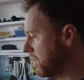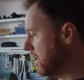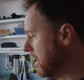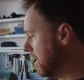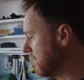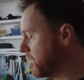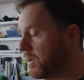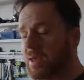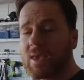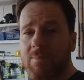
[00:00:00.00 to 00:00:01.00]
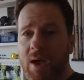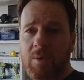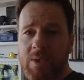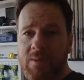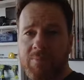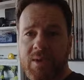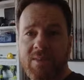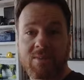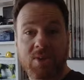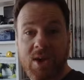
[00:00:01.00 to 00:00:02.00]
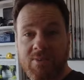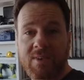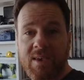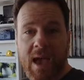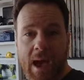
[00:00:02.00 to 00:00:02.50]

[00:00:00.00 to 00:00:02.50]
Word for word: Uh, if you want to email me, it's jesse